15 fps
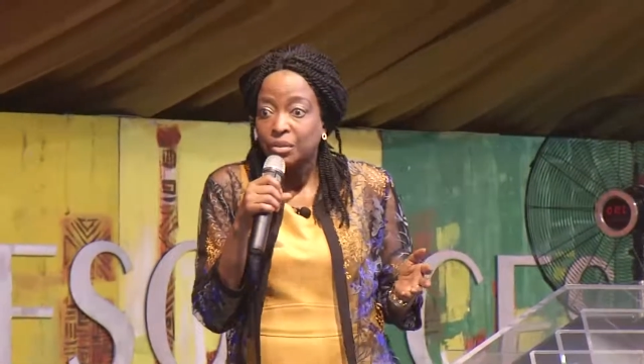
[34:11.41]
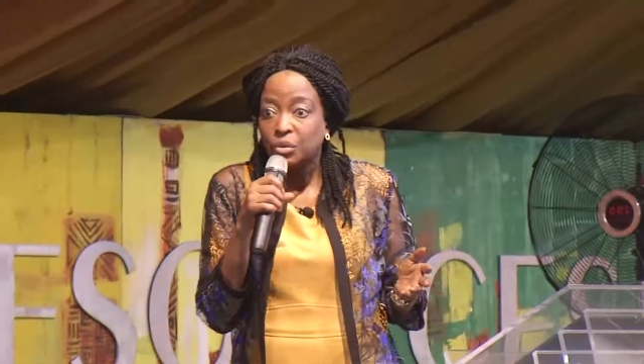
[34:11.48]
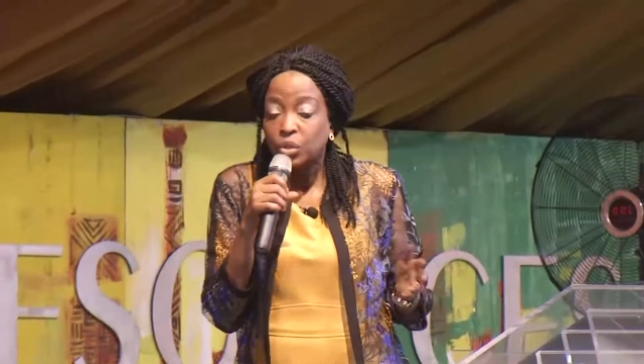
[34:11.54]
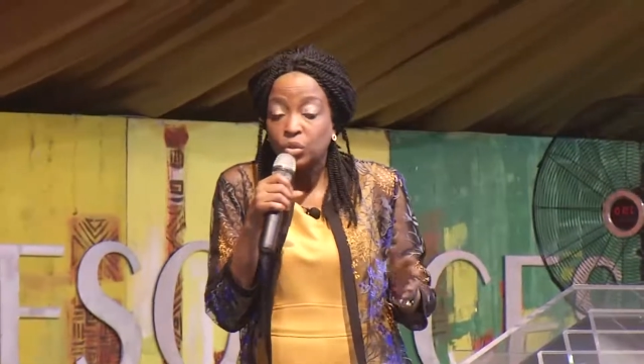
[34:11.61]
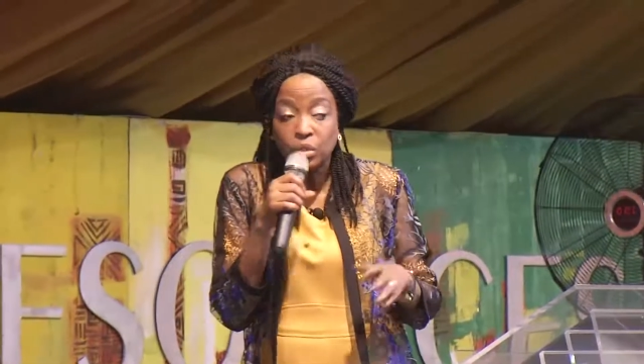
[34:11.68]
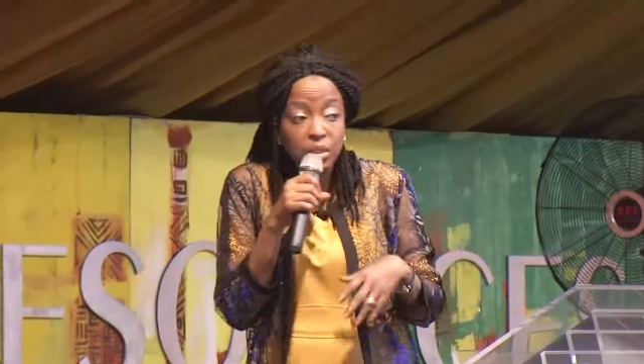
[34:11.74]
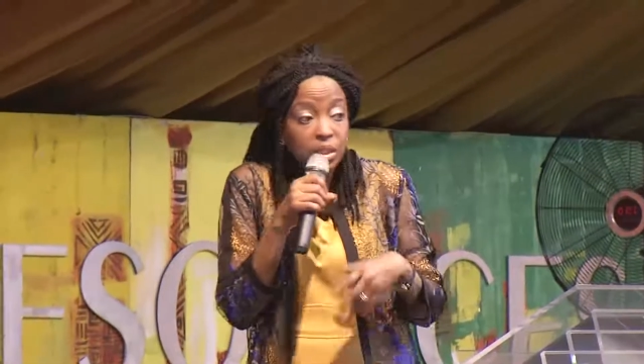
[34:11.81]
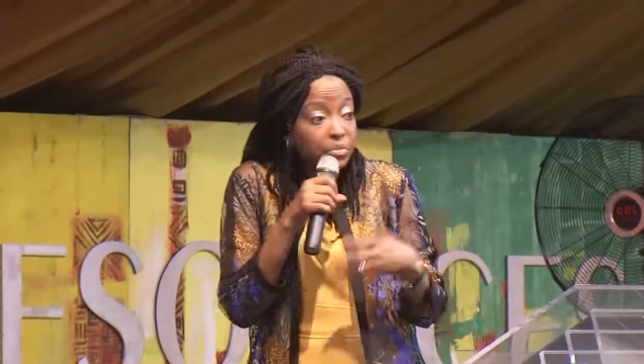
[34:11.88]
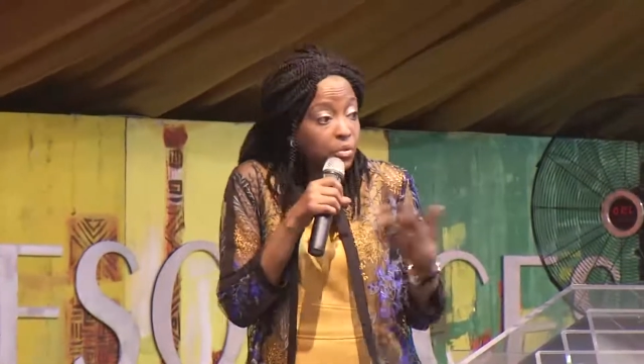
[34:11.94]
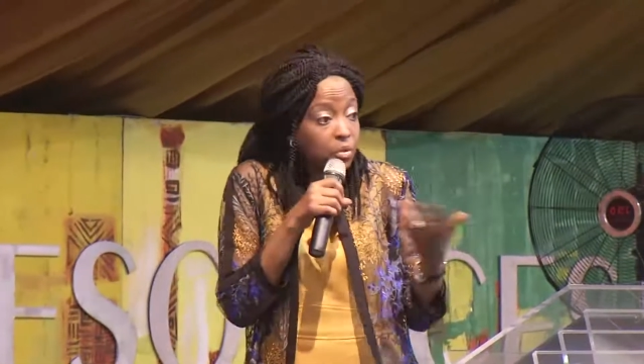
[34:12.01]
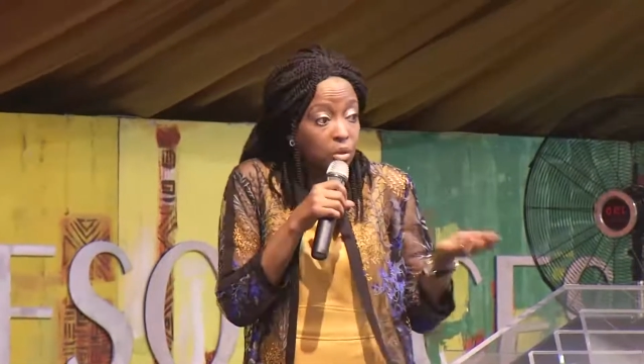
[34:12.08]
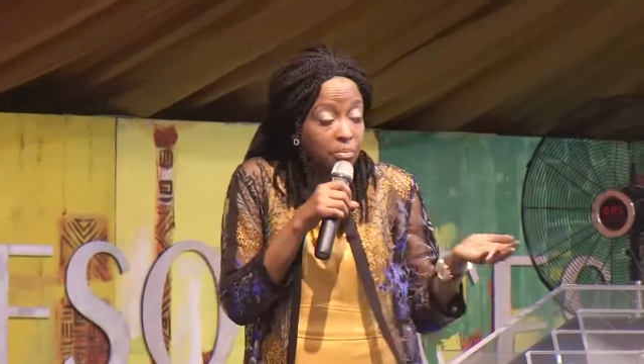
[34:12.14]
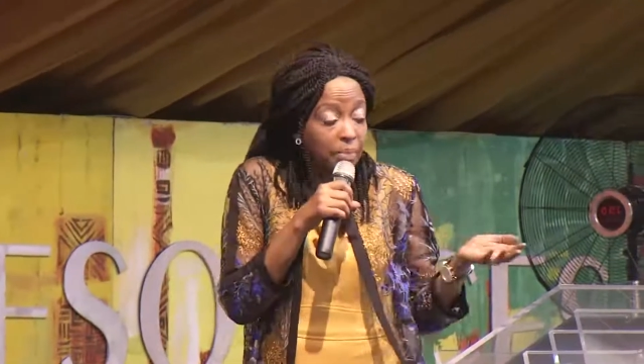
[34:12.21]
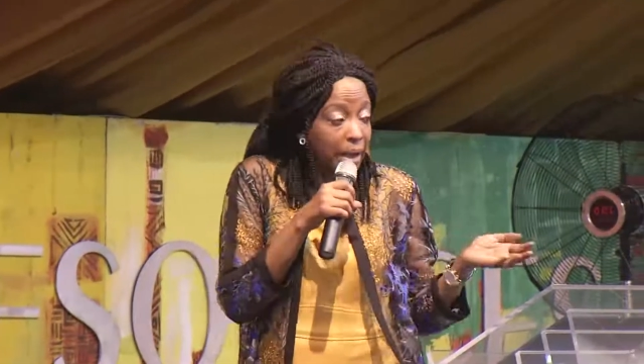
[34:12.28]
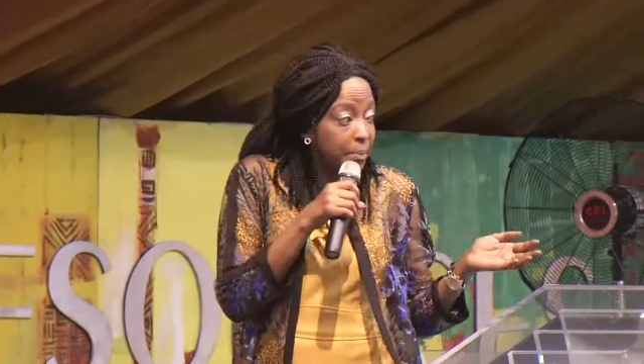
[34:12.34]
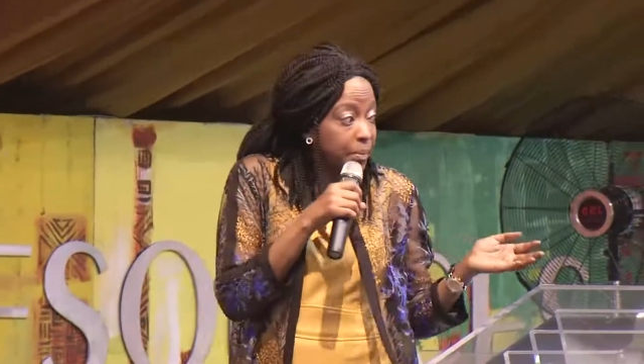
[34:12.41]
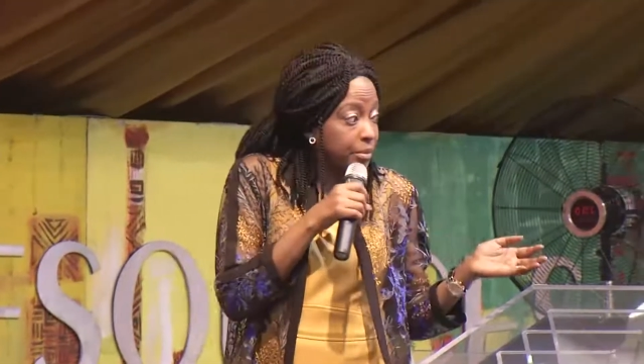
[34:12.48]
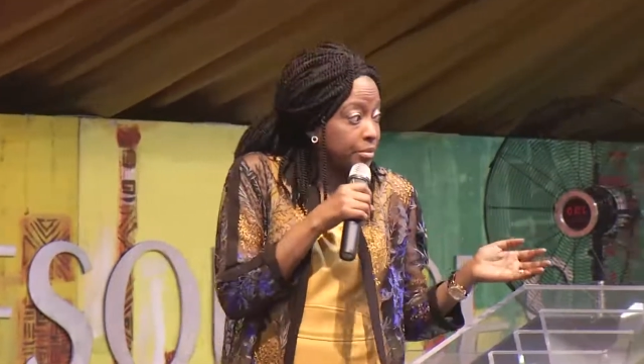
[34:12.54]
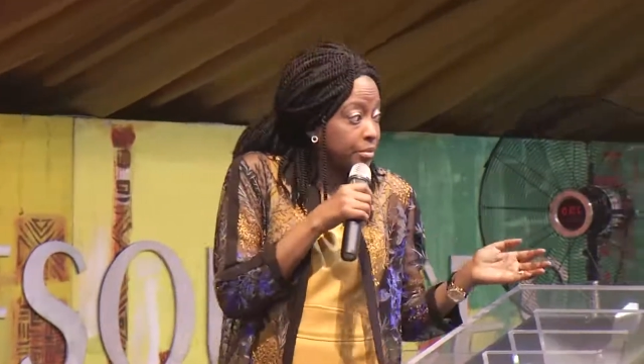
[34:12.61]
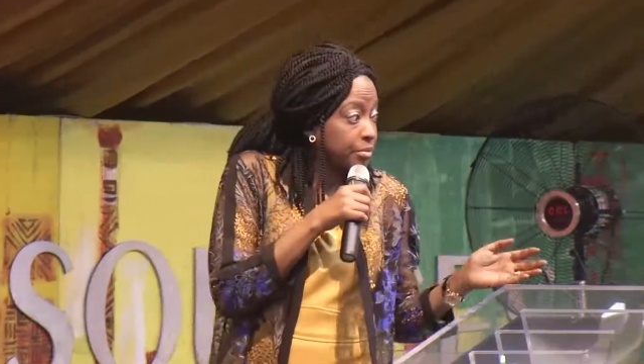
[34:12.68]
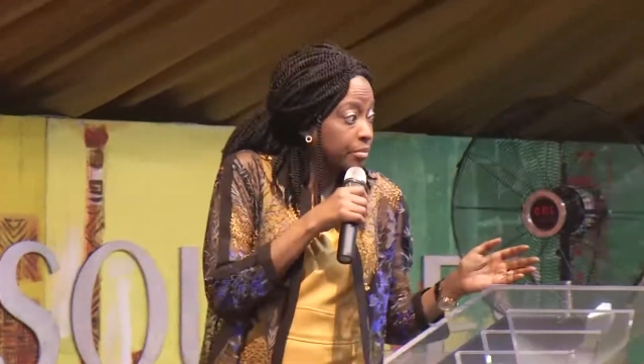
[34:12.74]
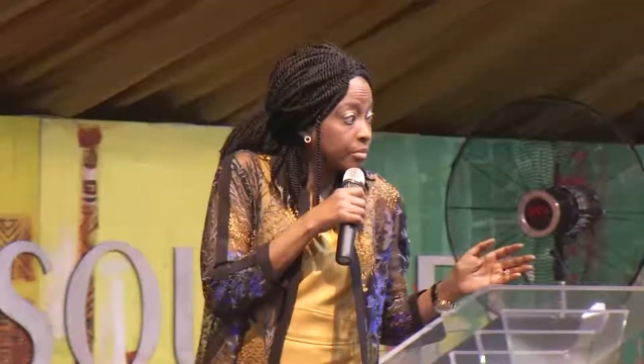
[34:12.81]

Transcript: who don't even own Bibles.